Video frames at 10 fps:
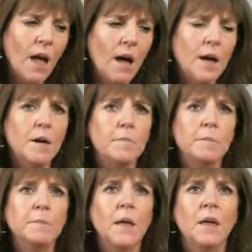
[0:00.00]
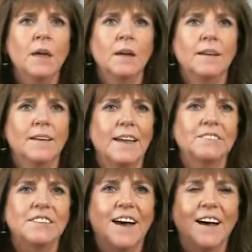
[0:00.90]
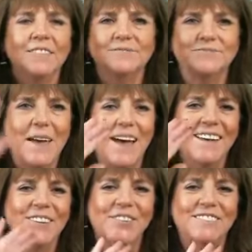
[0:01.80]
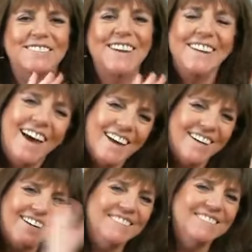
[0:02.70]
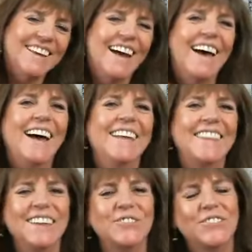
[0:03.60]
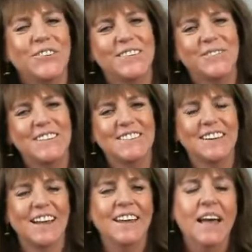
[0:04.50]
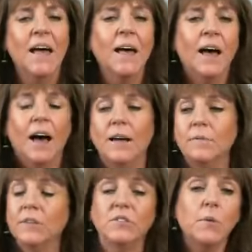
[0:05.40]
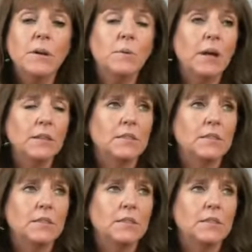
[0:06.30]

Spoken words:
Um, hey Scott, Pat, and Christine, hi y'all. Thanks for joining me today. So anyway,